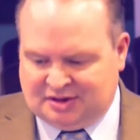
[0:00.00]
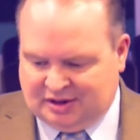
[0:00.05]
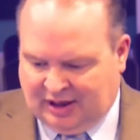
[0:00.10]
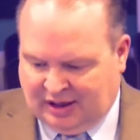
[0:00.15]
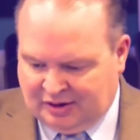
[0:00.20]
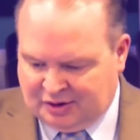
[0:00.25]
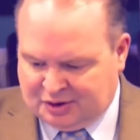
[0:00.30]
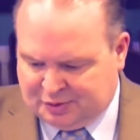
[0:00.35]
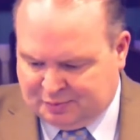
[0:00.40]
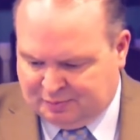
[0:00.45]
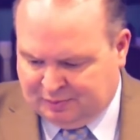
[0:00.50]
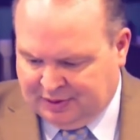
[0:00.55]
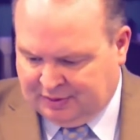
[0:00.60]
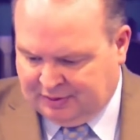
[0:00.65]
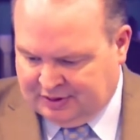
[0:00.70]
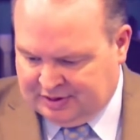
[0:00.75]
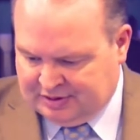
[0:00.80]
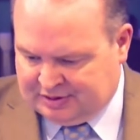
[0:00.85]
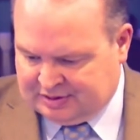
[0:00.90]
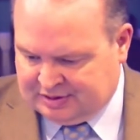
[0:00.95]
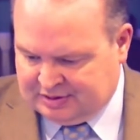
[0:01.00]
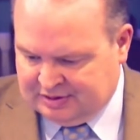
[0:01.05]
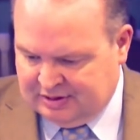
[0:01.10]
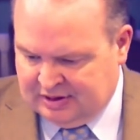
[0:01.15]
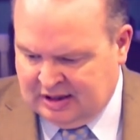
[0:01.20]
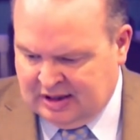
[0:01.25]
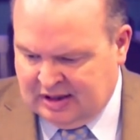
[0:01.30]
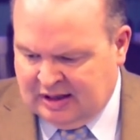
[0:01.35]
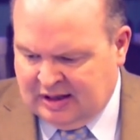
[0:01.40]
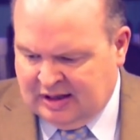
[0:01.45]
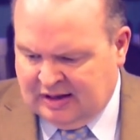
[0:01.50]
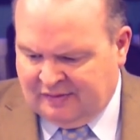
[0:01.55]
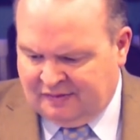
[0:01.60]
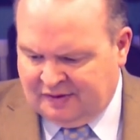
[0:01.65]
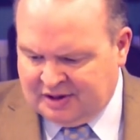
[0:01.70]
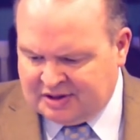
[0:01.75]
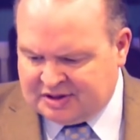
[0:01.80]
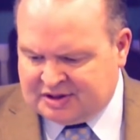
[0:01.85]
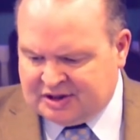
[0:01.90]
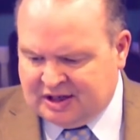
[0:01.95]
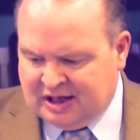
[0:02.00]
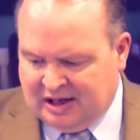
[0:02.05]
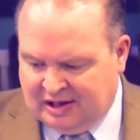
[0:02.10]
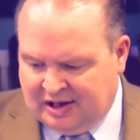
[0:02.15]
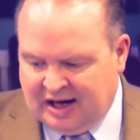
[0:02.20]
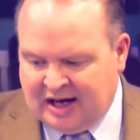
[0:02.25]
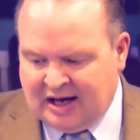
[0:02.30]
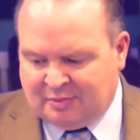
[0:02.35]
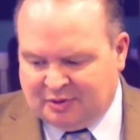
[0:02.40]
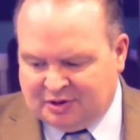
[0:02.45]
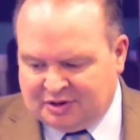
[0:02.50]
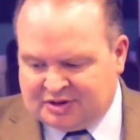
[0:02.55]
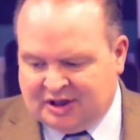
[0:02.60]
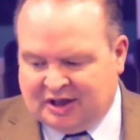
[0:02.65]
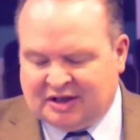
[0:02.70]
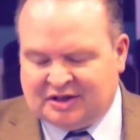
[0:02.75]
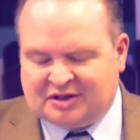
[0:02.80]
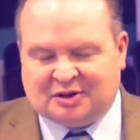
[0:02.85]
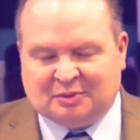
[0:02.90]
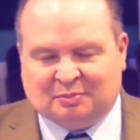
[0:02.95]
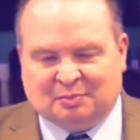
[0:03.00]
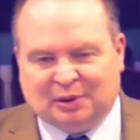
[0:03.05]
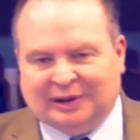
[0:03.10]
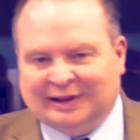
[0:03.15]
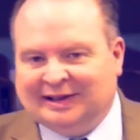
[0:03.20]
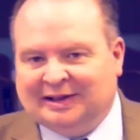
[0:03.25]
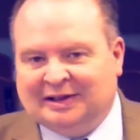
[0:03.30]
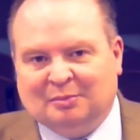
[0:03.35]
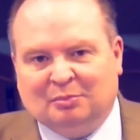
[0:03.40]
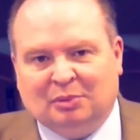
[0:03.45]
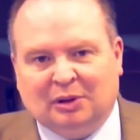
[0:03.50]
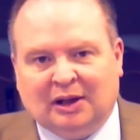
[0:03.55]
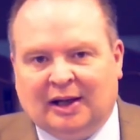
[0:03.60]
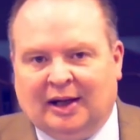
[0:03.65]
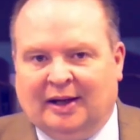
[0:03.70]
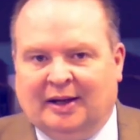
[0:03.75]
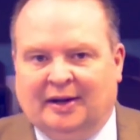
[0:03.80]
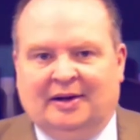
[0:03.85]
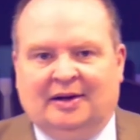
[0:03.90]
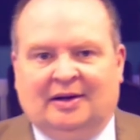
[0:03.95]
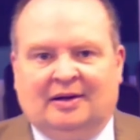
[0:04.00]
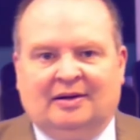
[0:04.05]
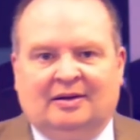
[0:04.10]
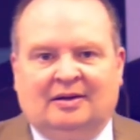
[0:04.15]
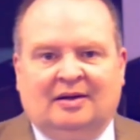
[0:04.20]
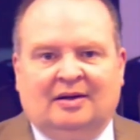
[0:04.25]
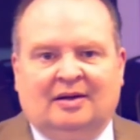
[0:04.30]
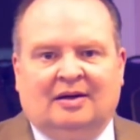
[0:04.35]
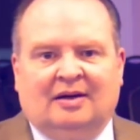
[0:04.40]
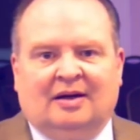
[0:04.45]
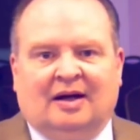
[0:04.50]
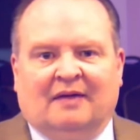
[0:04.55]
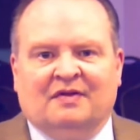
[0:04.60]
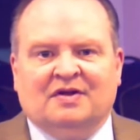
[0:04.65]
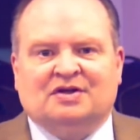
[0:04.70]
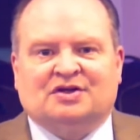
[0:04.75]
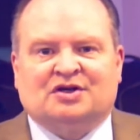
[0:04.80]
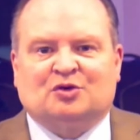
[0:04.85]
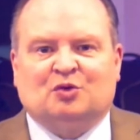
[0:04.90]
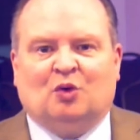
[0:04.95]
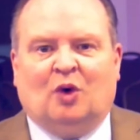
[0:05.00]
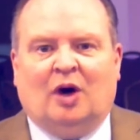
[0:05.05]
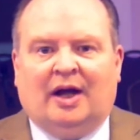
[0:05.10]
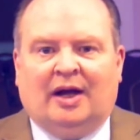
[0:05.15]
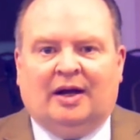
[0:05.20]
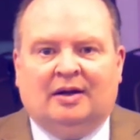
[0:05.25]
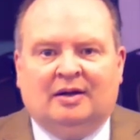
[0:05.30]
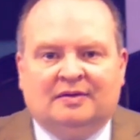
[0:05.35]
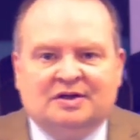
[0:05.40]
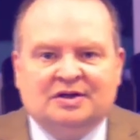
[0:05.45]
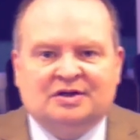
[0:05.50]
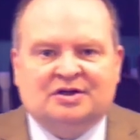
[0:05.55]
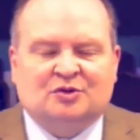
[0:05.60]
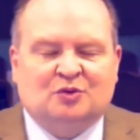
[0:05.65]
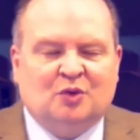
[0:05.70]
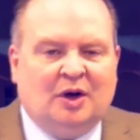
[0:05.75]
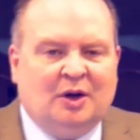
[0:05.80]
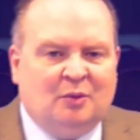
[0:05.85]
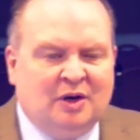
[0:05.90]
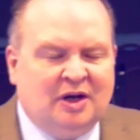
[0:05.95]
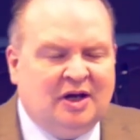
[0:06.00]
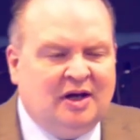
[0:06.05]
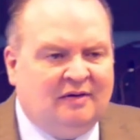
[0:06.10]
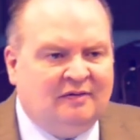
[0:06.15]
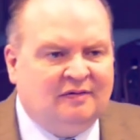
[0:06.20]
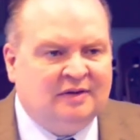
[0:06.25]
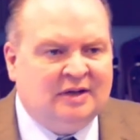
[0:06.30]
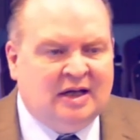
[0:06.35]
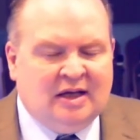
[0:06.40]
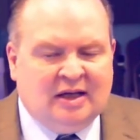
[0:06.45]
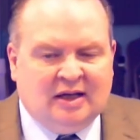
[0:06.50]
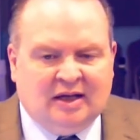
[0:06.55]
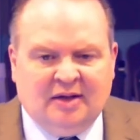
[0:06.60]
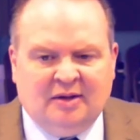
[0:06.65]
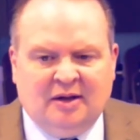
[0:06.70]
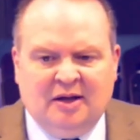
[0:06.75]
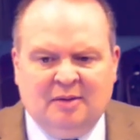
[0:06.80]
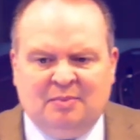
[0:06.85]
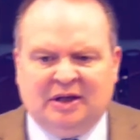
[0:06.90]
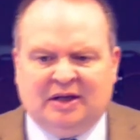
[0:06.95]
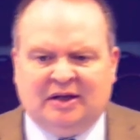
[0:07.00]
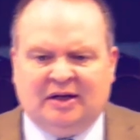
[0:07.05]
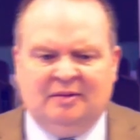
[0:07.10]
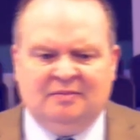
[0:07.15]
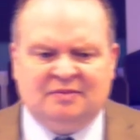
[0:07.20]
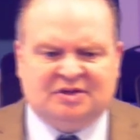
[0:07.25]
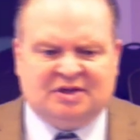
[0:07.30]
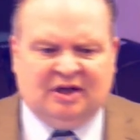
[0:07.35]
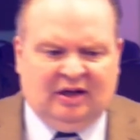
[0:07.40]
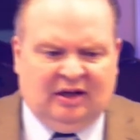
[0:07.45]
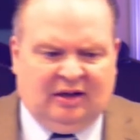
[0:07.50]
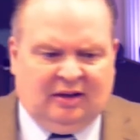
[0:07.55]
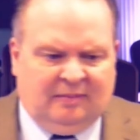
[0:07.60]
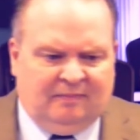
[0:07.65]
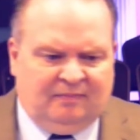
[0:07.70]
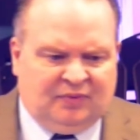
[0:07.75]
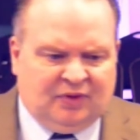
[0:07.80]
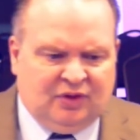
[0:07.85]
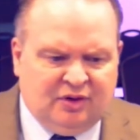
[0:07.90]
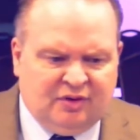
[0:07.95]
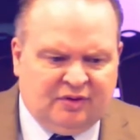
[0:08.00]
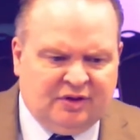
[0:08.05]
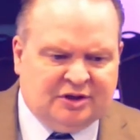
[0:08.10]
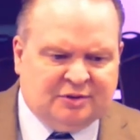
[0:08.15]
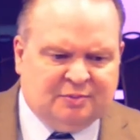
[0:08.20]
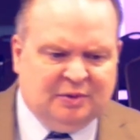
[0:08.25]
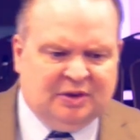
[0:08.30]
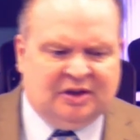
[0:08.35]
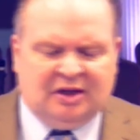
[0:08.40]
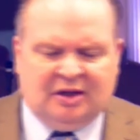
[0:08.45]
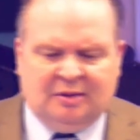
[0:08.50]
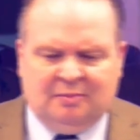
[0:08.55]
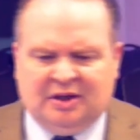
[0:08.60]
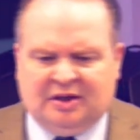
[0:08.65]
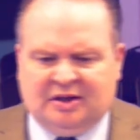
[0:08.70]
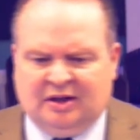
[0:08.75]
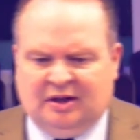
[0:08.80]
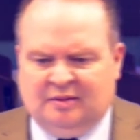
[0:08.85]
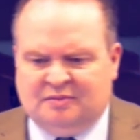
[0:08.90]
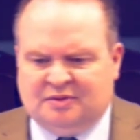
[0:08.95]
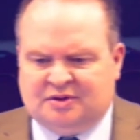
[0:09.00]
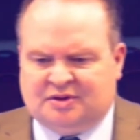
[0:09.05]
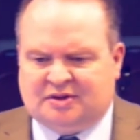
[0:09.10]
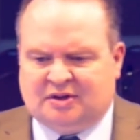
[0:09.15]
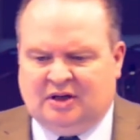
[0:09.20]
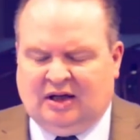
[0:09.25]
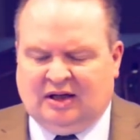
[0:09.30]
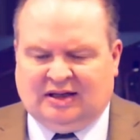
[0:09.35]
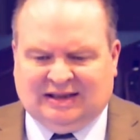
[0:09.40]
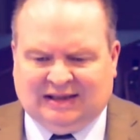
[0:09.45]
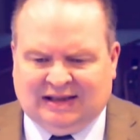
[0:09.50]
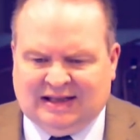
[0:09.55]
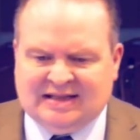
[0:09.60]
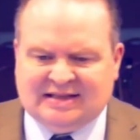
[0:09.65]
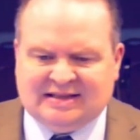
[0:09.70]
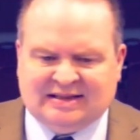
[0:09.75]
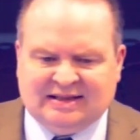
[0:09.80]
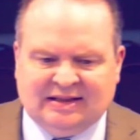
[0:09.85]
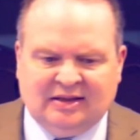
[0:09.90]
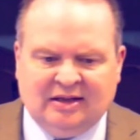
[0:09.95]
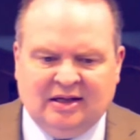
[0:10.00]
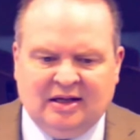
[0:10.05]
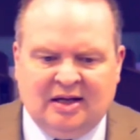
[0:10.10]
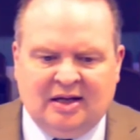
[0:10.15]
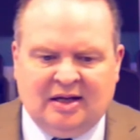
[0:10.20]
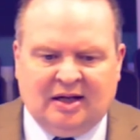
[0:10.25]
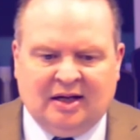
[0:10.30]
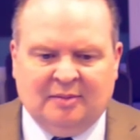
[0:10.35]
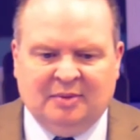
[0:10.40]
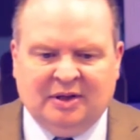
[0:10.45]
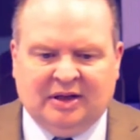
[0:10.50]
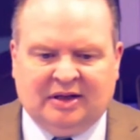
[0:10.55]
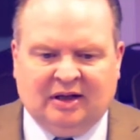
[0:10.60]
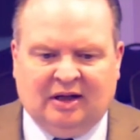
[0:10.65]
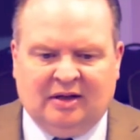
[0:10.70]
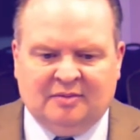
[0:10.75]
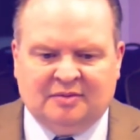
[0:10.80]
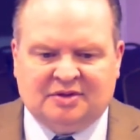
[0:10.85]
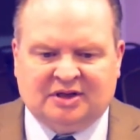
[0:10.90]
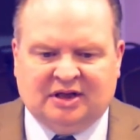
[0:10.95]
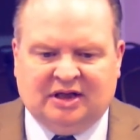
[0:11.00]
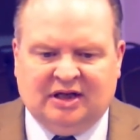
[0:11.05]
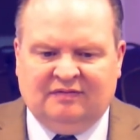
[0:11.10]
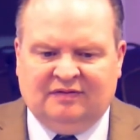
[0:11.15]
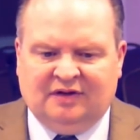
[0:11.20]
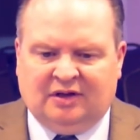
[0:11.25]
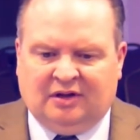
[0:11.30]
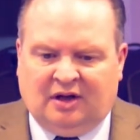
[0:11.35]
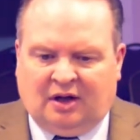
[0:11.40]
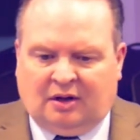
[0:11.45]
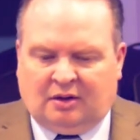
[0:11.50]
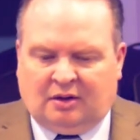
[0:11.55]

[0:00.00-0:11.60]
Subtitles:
our spirits. This enables us to plead the blood. And this is why we have, it becomes nourishment, it becomes a cleansing, it becomes even